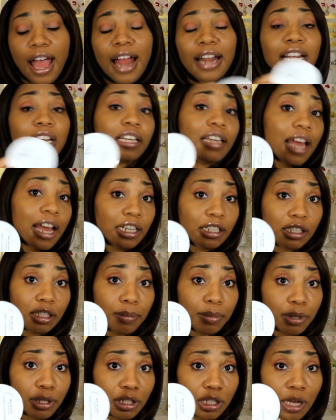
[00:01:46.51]
I need to
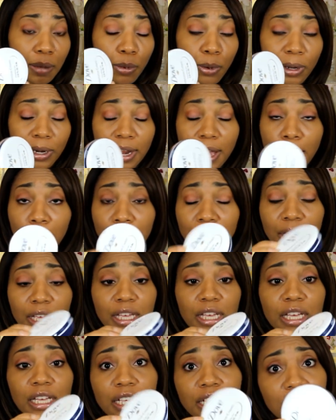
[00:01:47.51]
actually put some on now
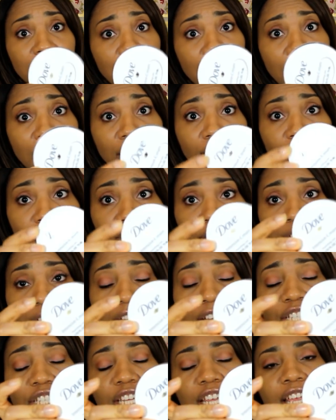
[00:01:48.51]
because I have really
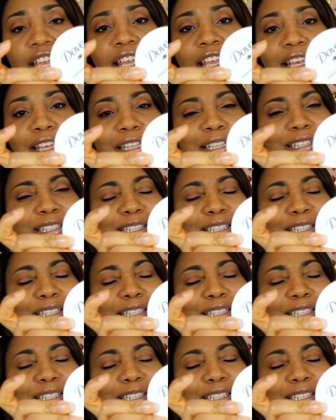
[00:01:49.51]
ashy hands.